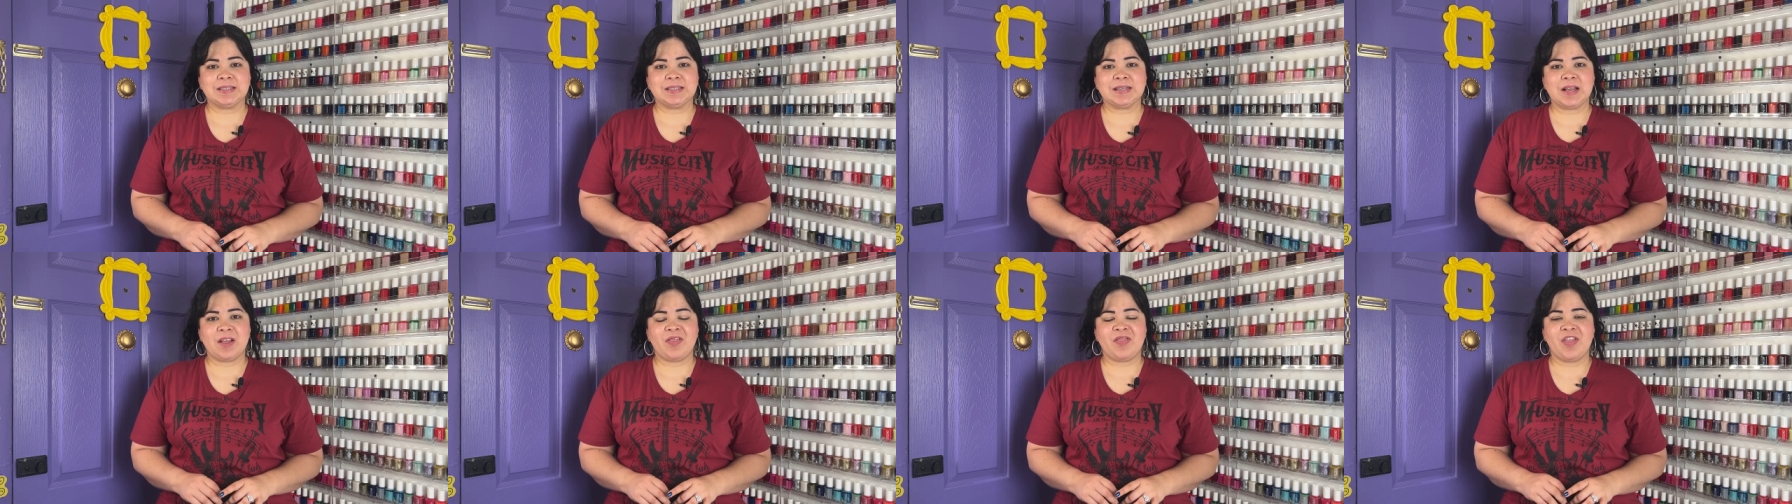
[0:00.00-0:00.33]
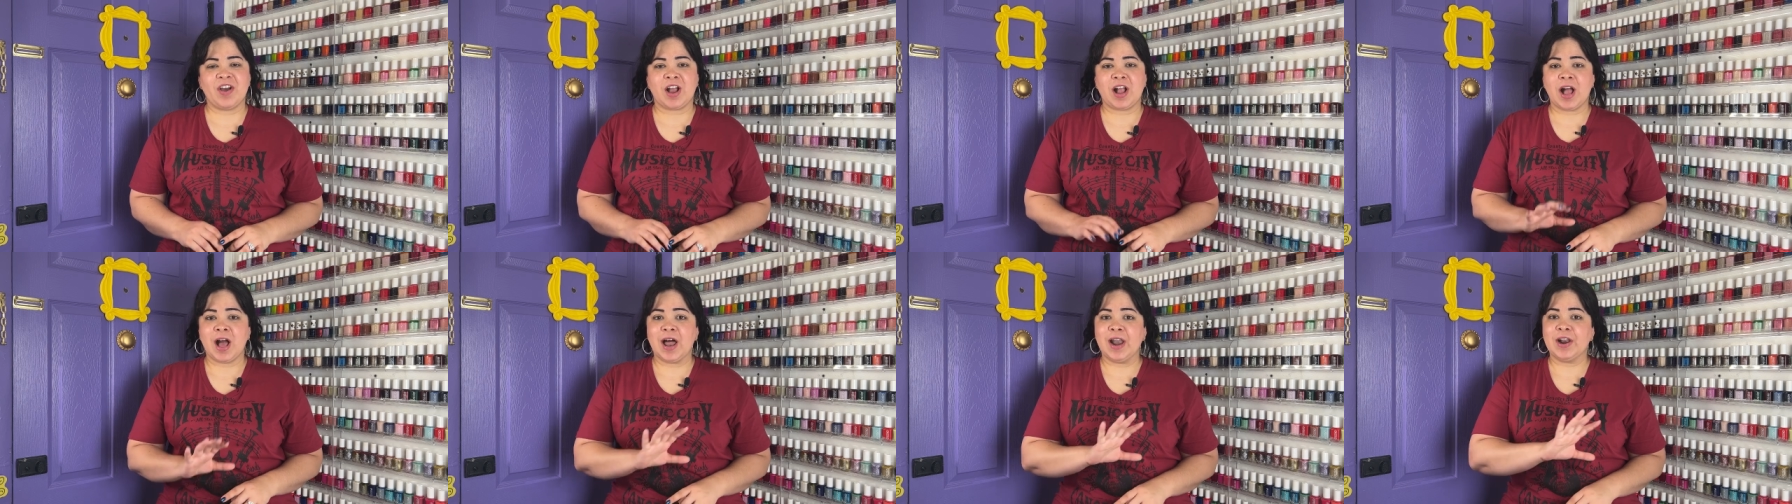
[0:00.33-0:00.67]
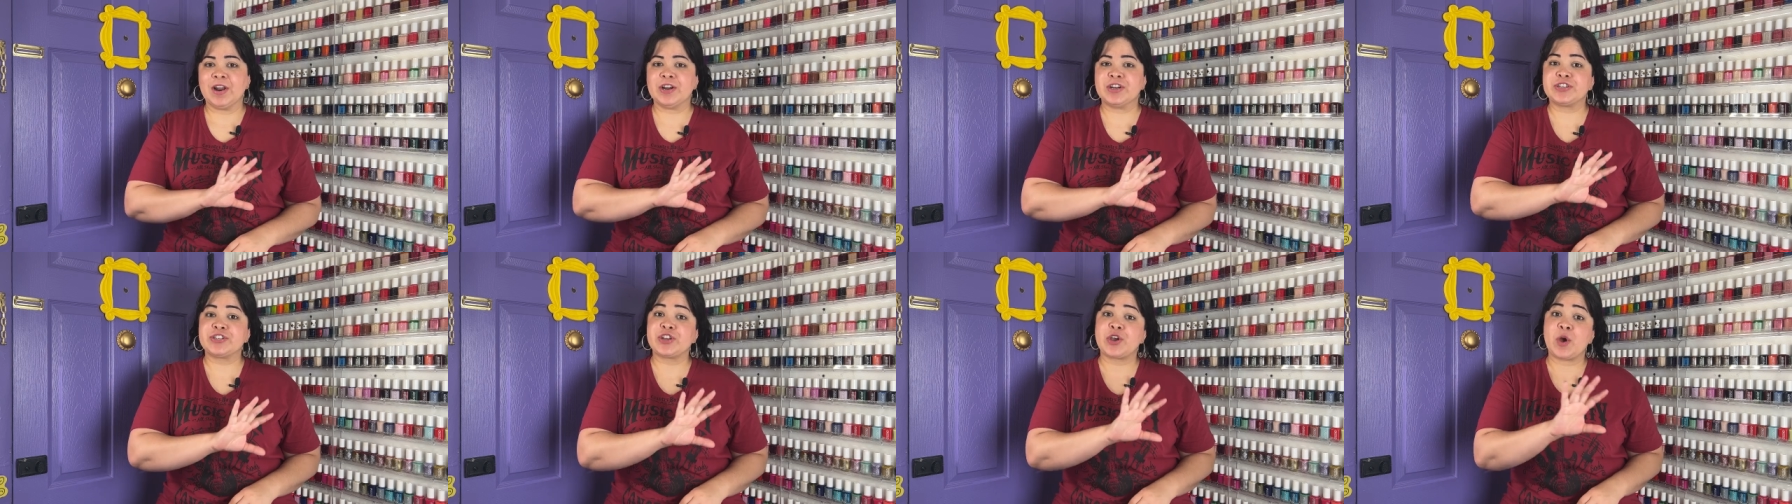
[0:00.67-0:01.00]
the
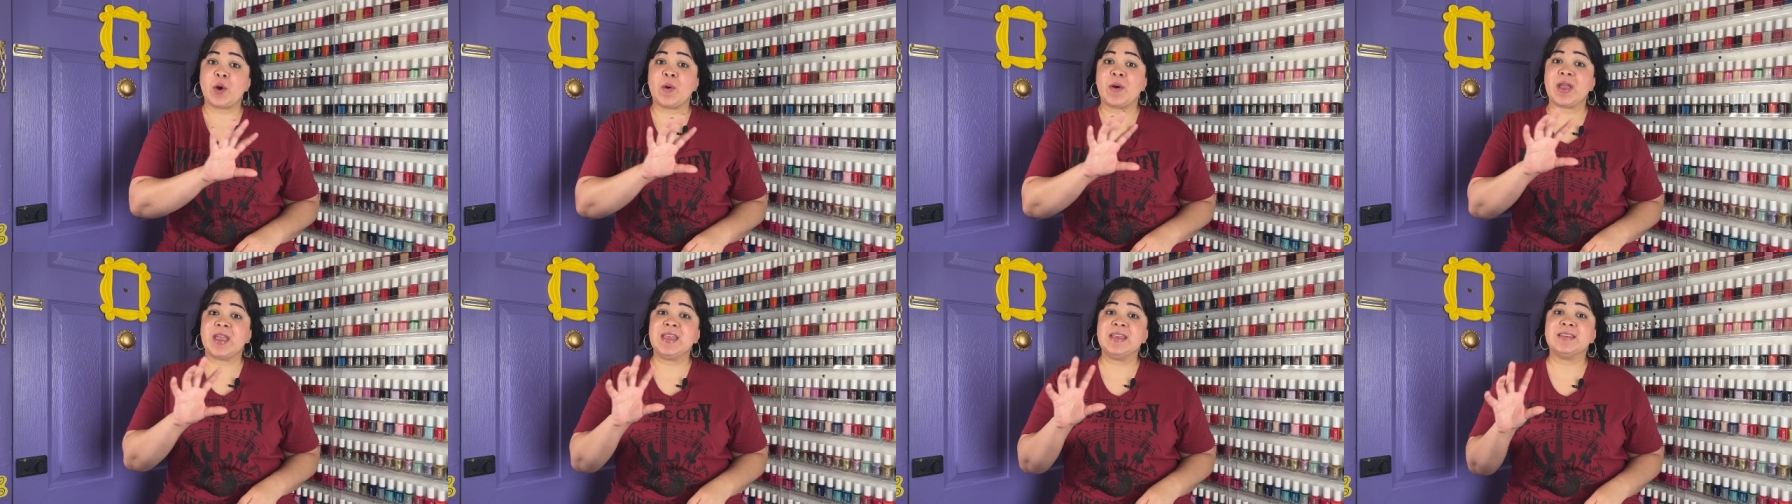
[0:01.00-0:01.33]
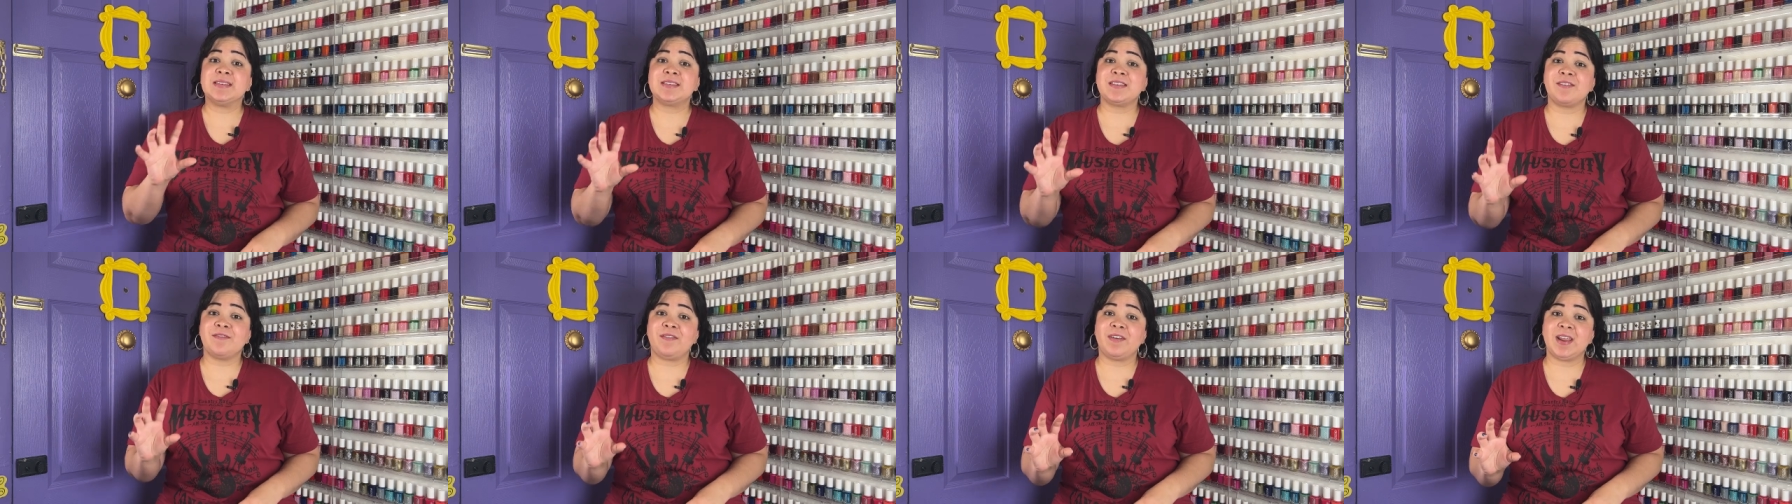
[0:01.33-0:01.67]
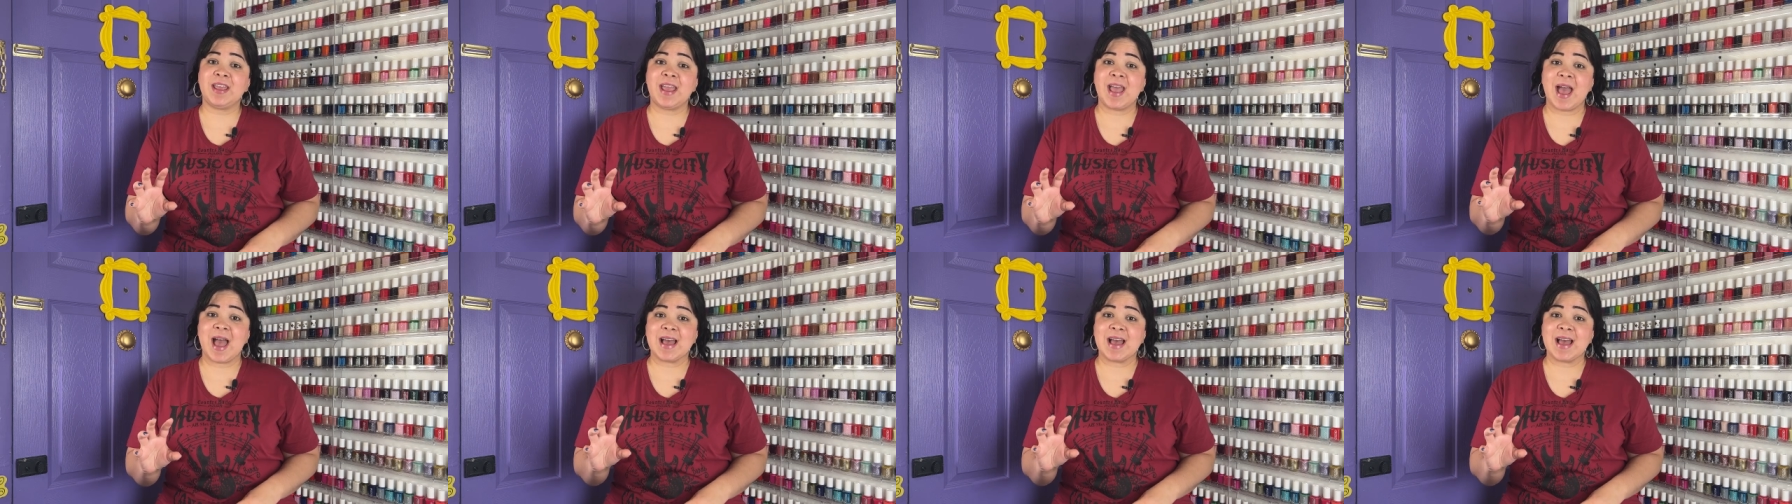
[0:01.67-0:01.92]
colors cohesively